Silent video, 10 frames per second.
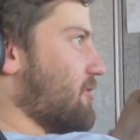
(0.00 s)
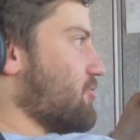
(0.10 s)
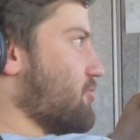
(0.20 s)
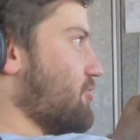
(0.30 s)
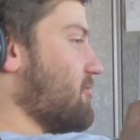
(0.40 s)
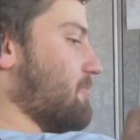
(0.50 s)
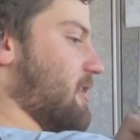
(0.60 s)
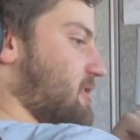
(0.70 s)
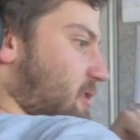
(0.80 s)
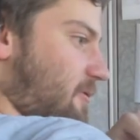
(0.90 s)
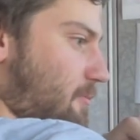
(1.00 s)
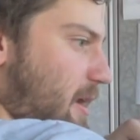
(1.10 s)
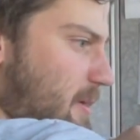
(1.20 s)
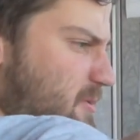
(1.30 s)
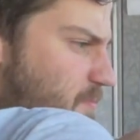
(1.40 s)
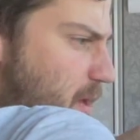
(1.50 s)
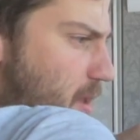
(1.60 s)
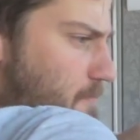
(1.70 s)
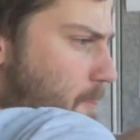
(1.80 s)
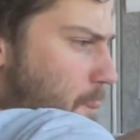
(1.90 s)
Introduce myself. My name is
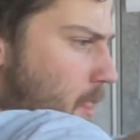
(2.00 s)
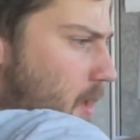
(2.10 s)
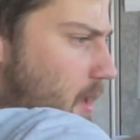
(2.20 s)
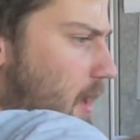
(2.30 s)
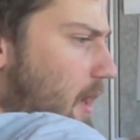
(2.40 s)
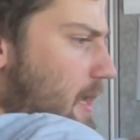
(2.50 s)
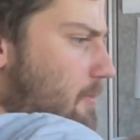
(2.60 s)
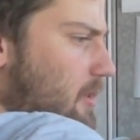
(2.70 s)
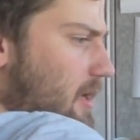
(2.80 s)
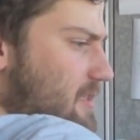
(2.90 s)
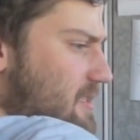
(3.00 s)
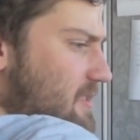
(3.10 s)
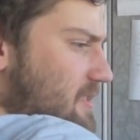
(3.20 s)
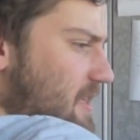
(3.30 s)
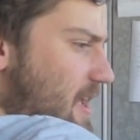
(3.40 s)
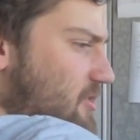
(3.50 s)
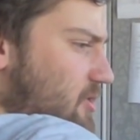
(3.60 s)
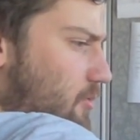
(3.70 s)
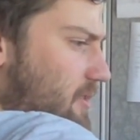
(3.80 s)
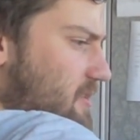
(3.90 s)
Ben. I am a licensed
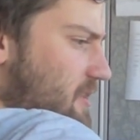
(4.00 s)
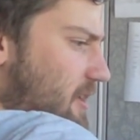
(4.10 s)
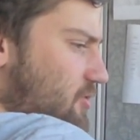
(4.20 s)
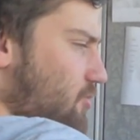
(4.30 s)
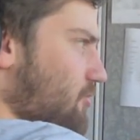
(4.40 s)
agent with the state of.